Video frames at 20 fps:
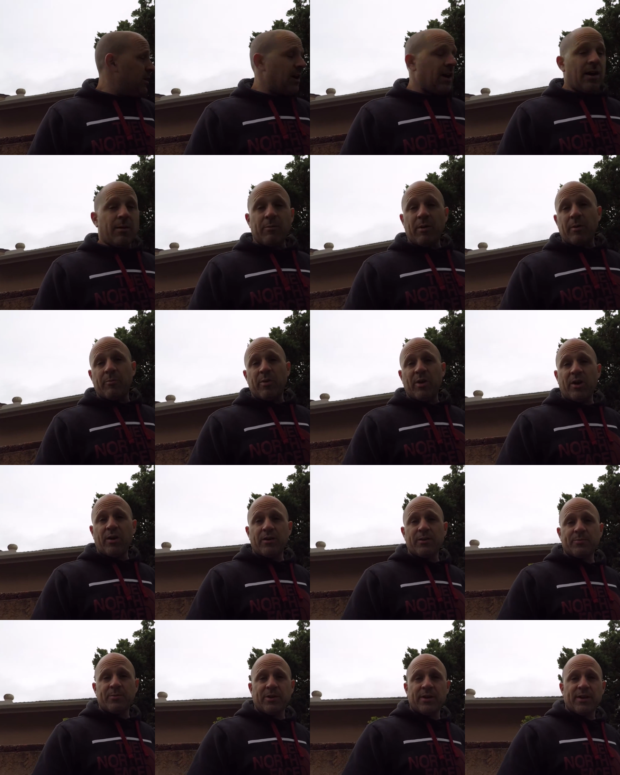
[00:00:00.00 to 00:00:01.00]
At my
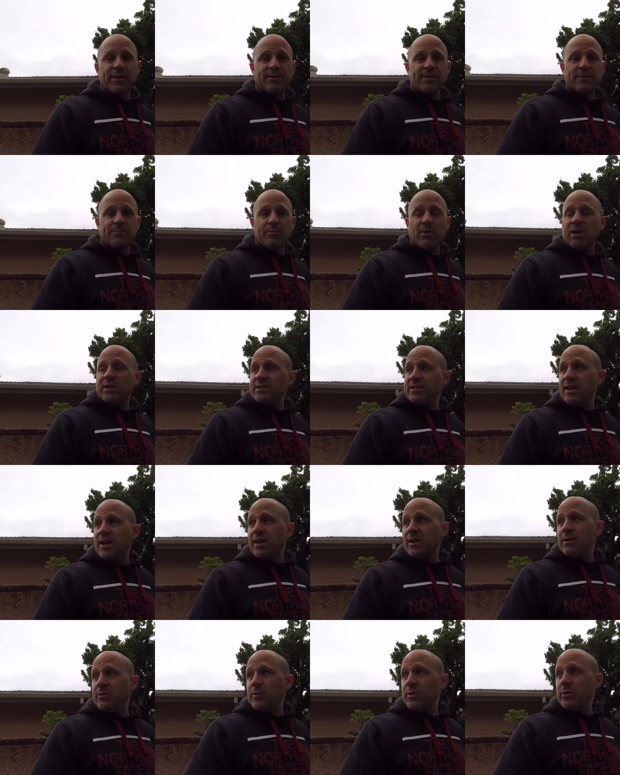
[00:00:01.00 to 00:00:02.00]
parents' place in
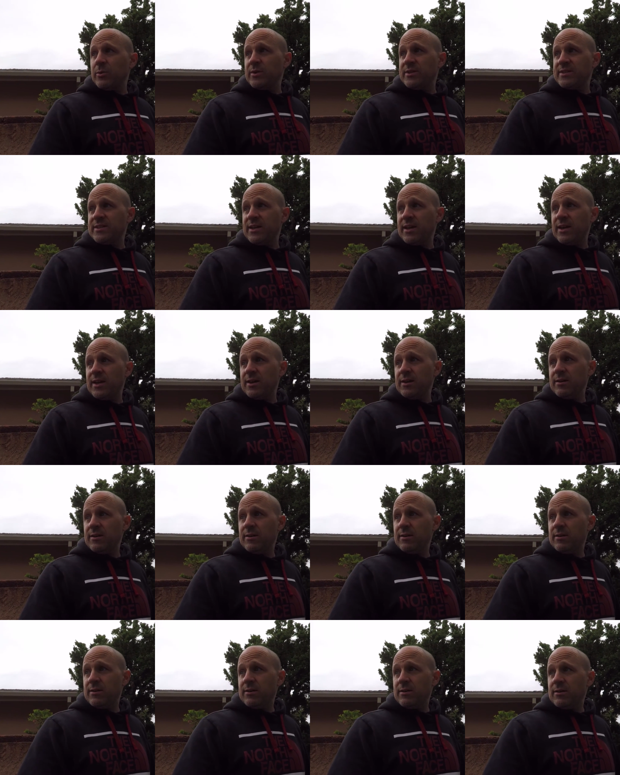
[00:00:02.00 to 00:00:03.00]
Montana where we stay,
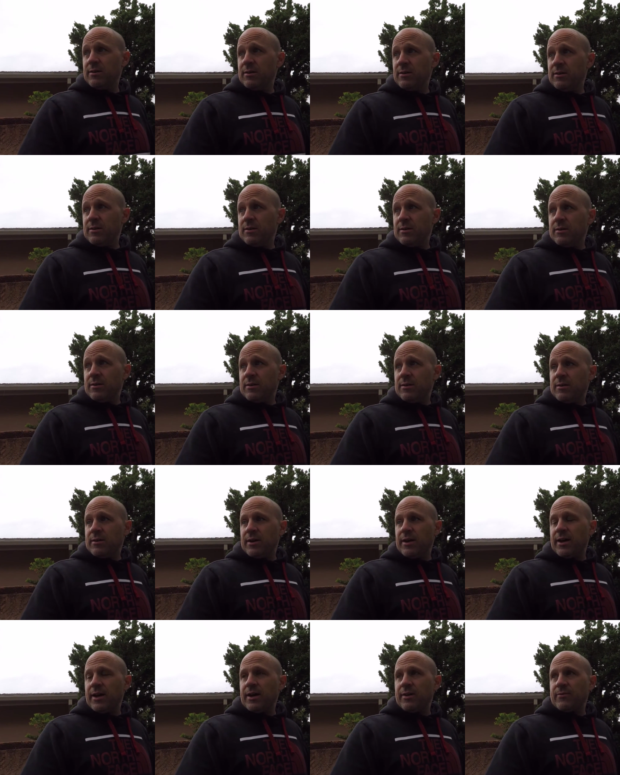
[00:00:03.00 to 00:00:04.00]

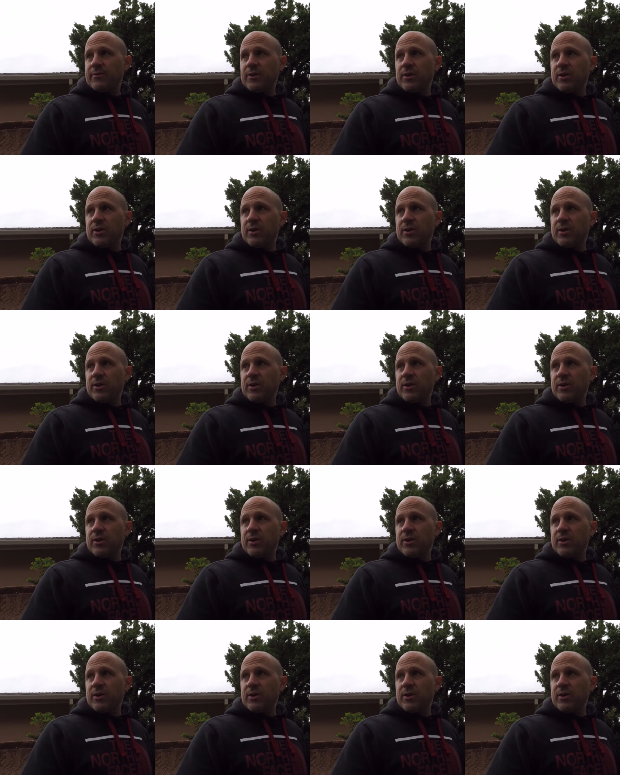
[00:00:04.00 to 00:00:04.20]
I have to